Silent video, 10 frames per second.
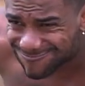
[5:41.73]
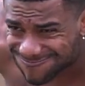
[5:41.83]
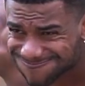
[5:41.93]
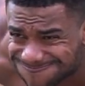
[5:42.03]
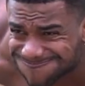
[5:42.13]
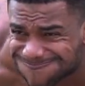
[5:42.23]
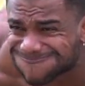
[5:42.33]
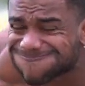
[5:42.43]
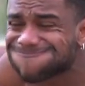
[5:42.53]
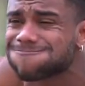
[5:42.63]
do a
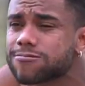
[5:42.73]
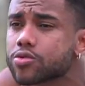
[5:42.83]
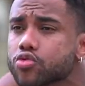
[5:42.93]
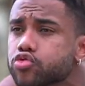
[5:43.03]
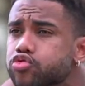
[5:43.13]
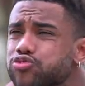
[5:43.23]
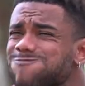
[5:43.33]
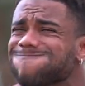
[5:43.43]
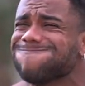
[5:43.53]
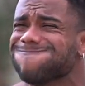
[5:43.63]
pull workout without
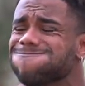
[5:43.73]
any sort of